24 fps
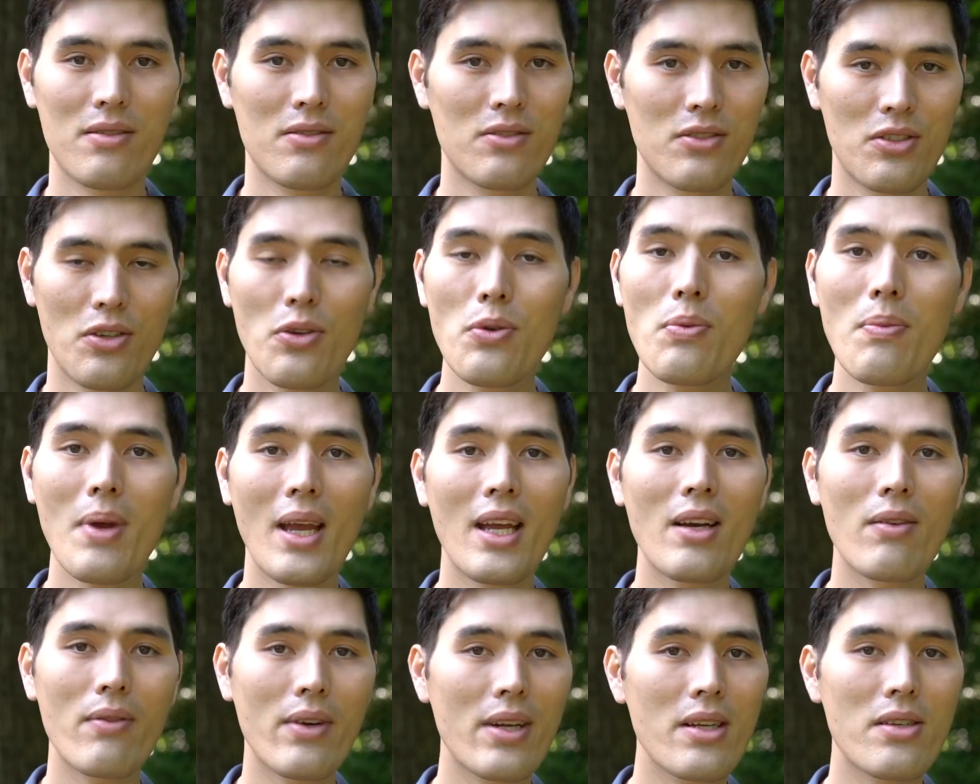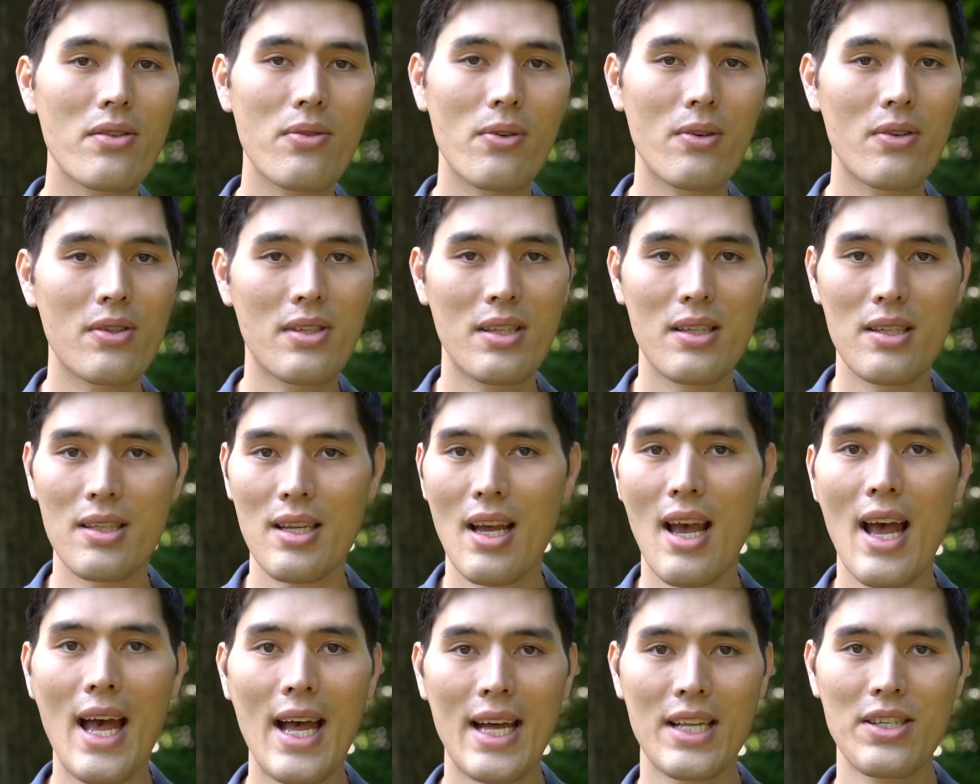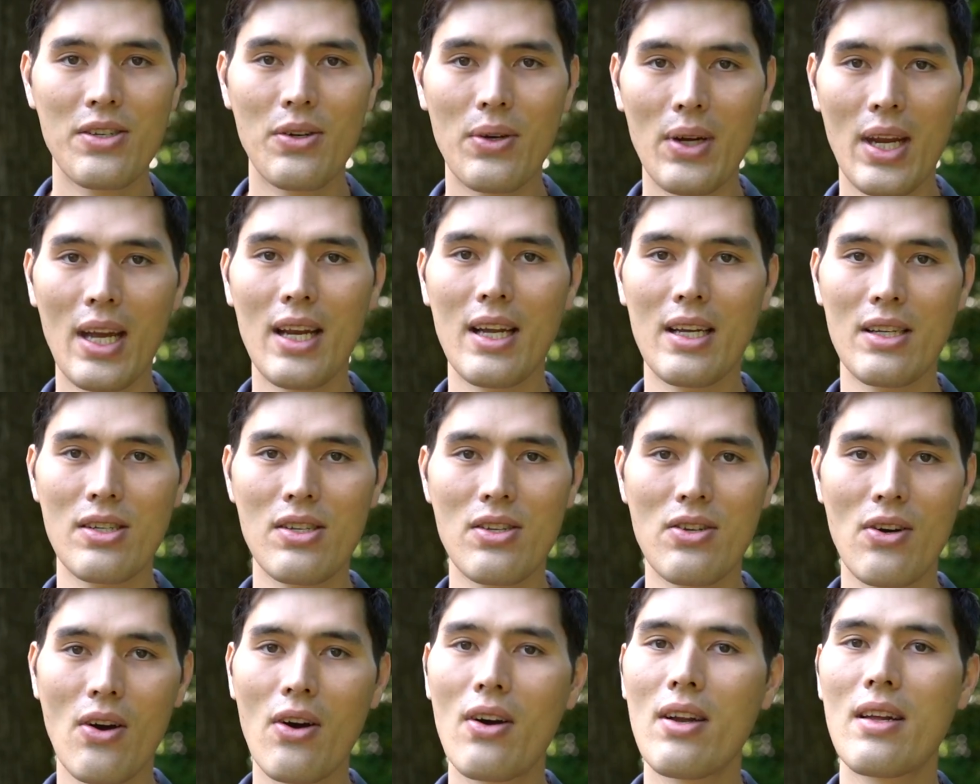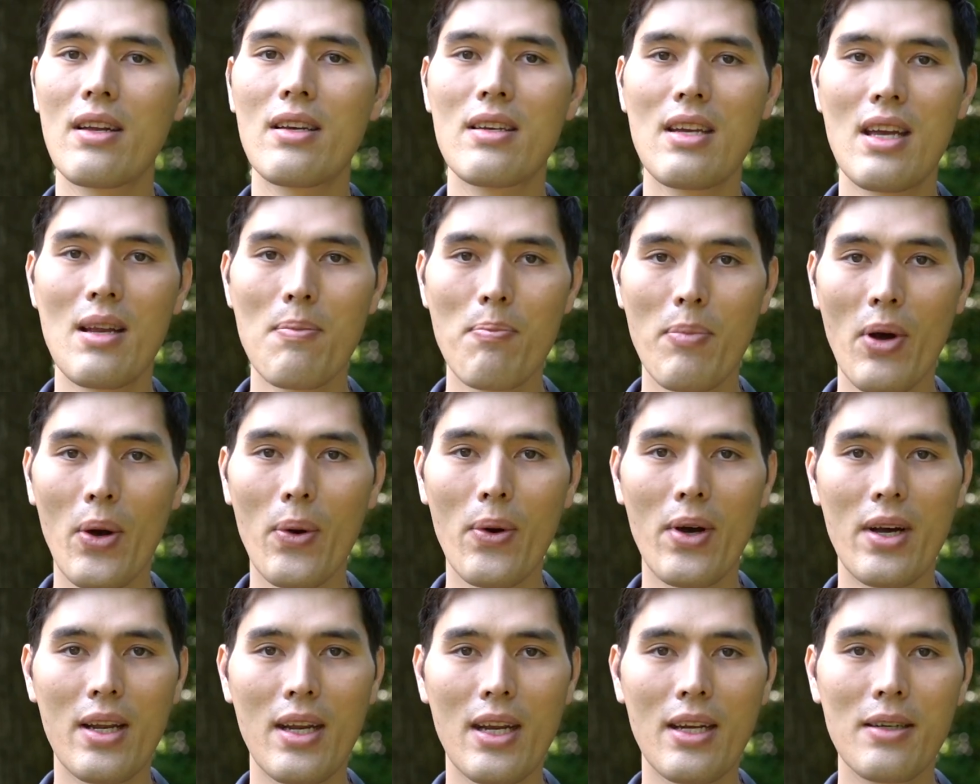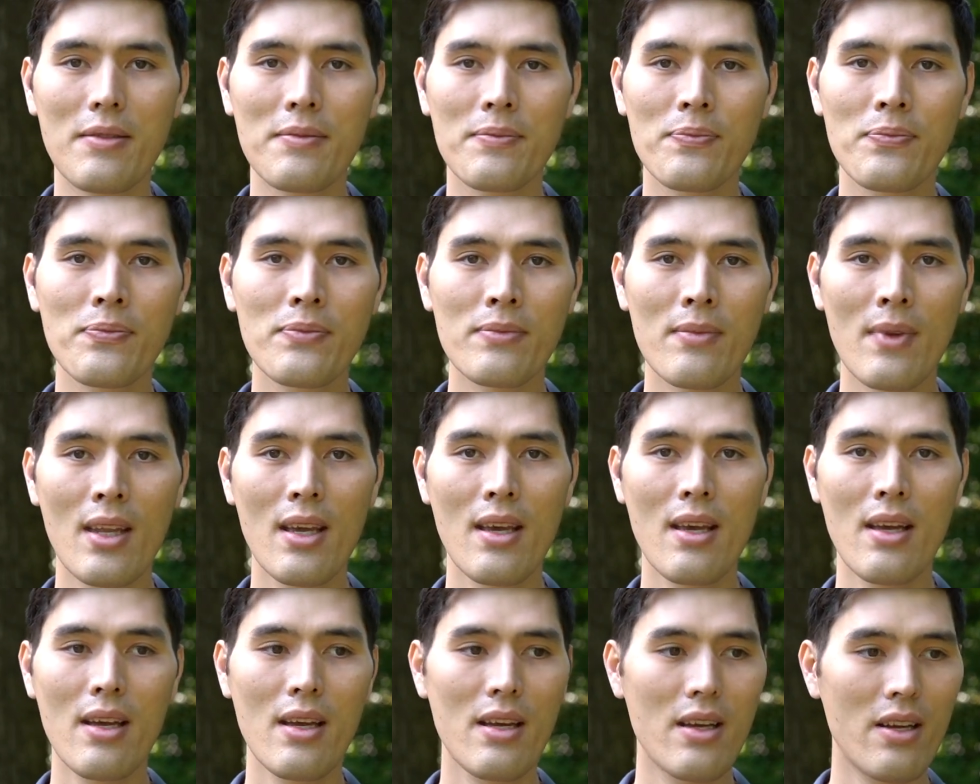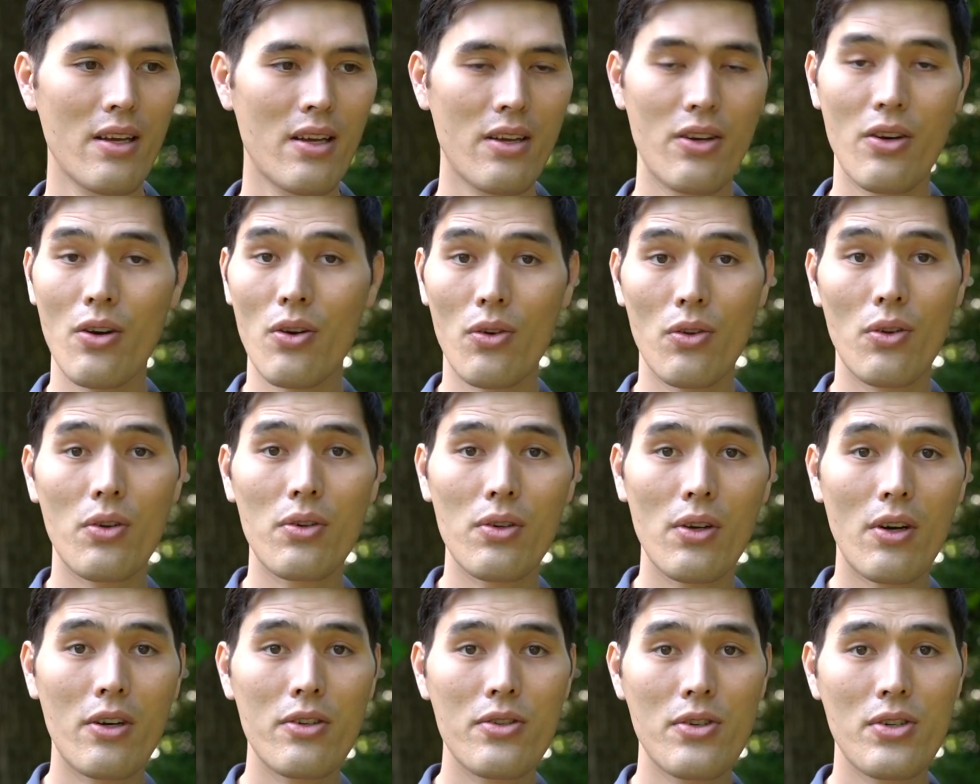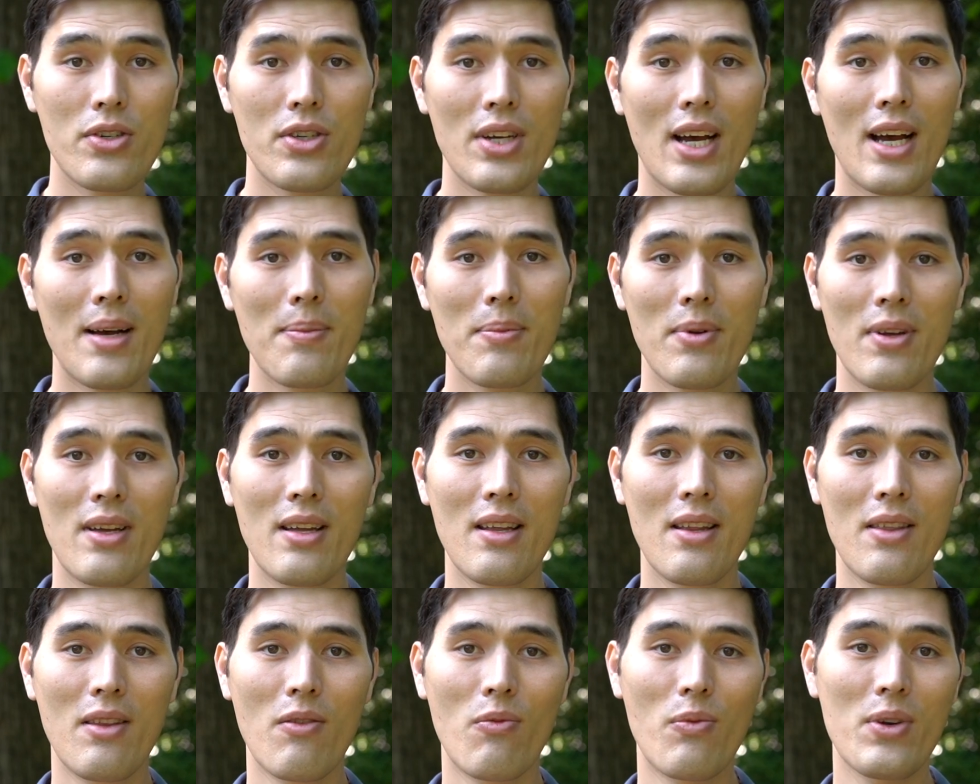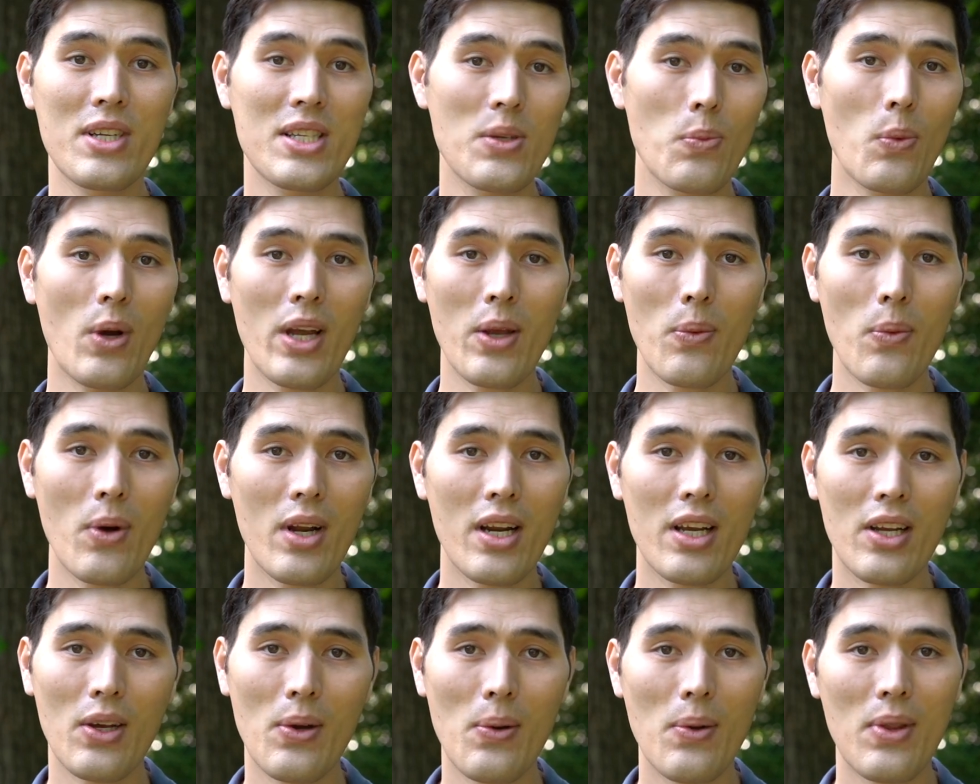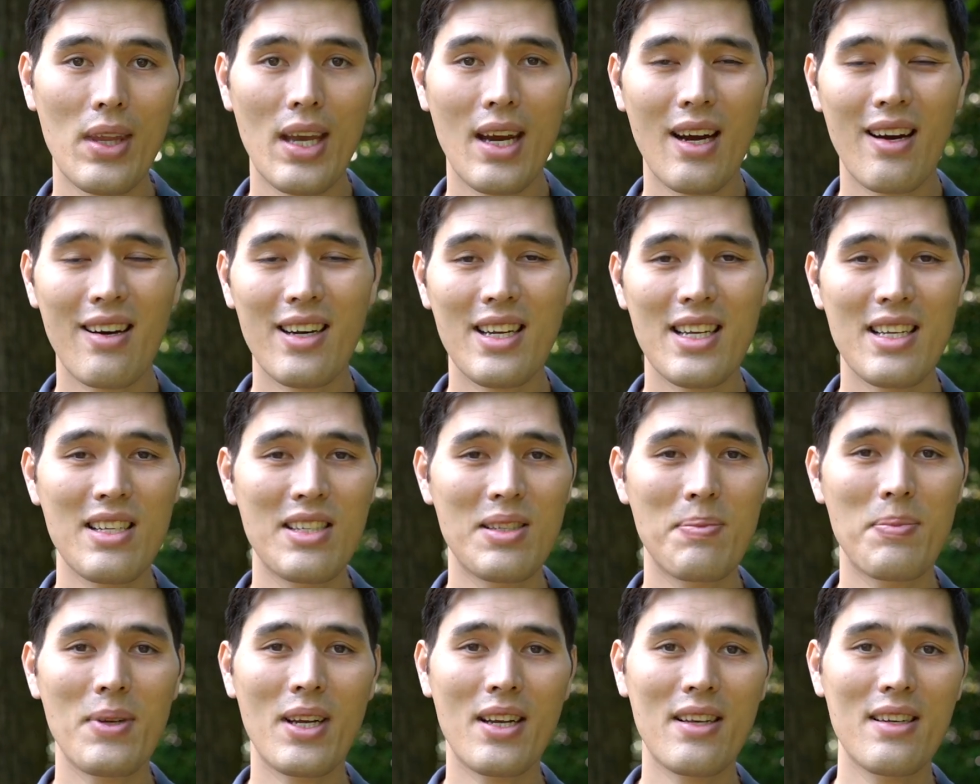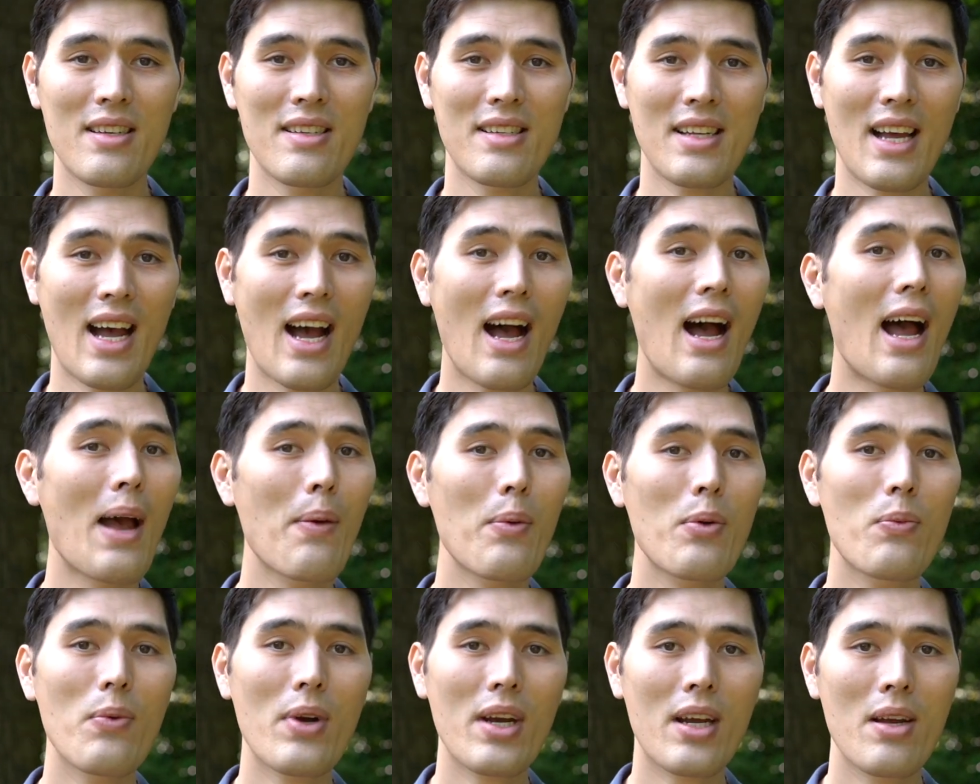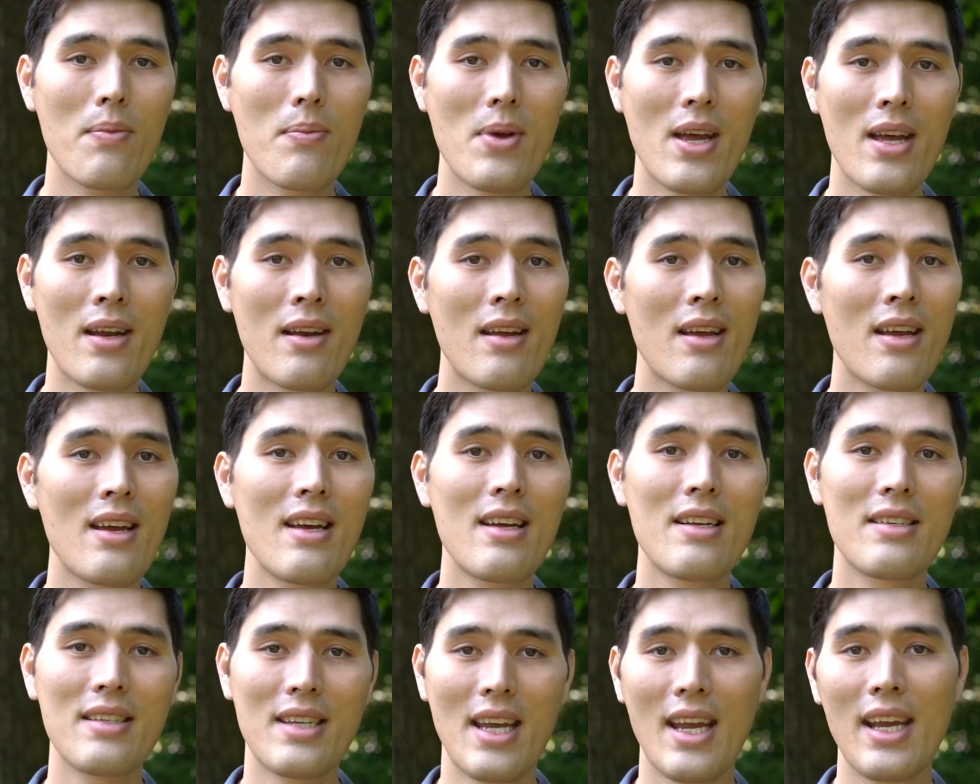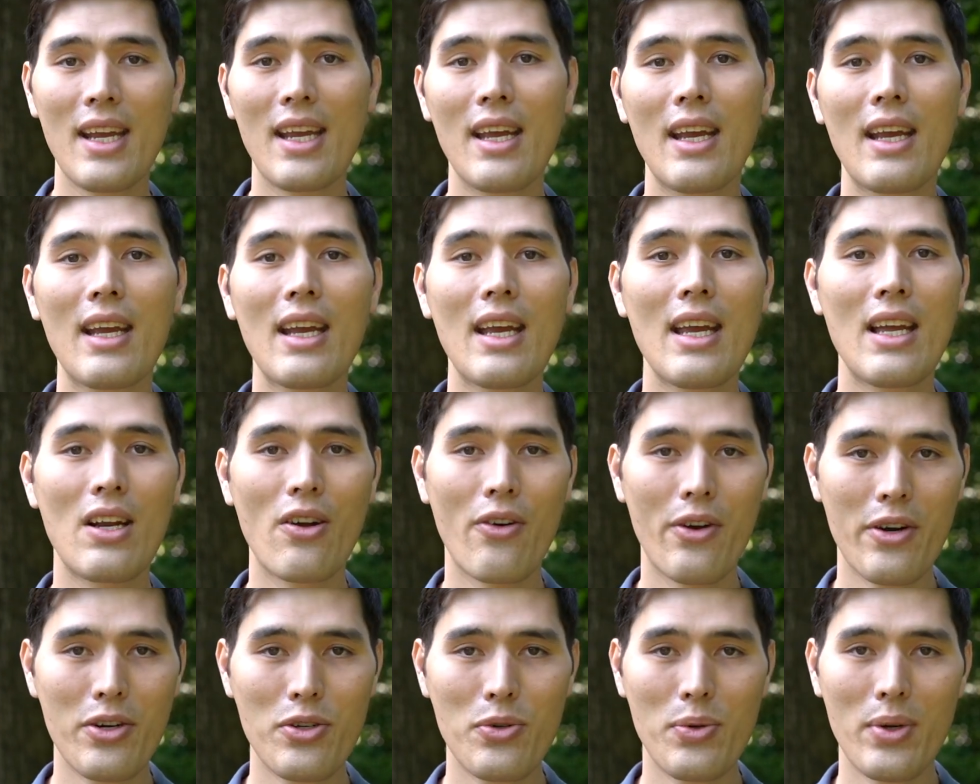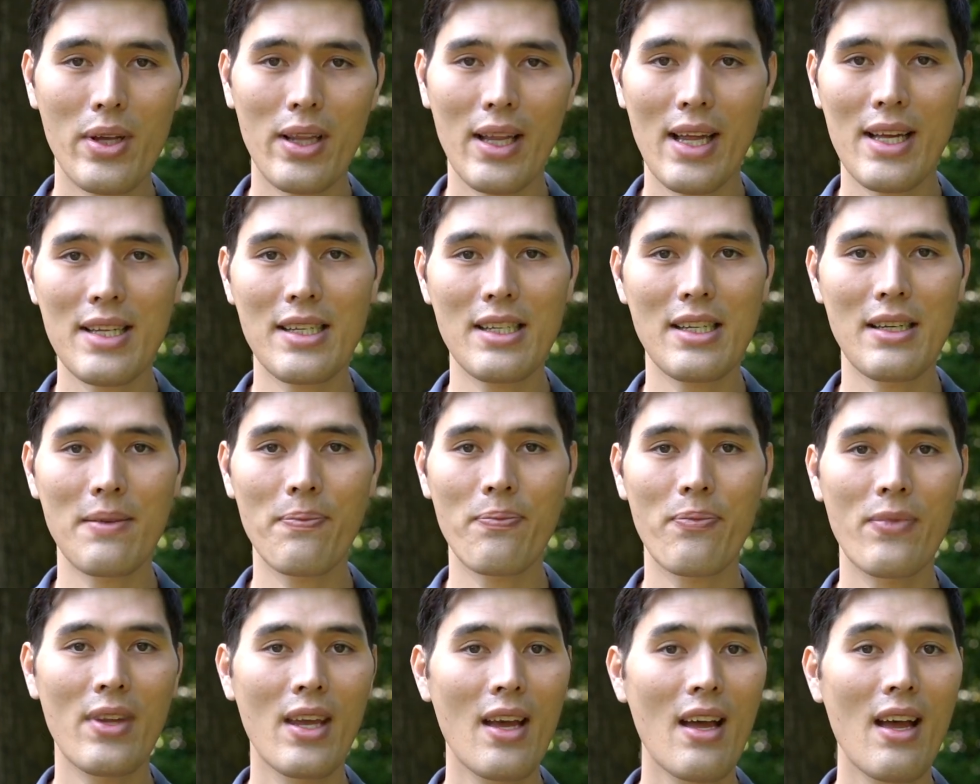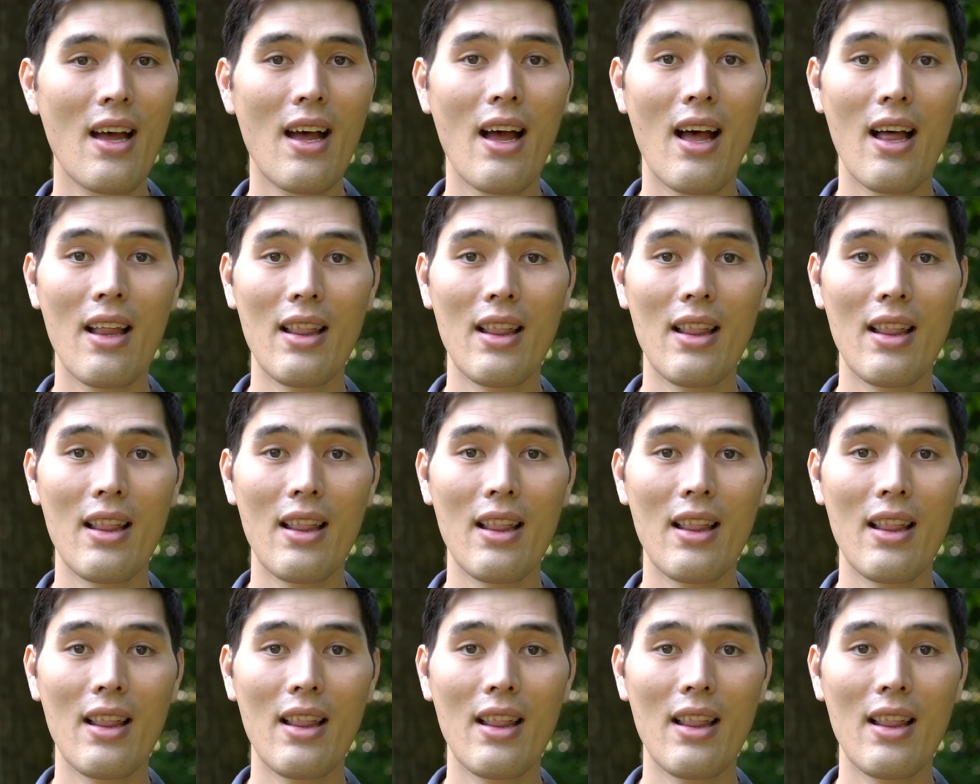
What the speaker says: 2 main resources as you're getting started in bow hunting. Your local archery shop, the reason why you want to go there is because I would recommend taking an archery lesson. A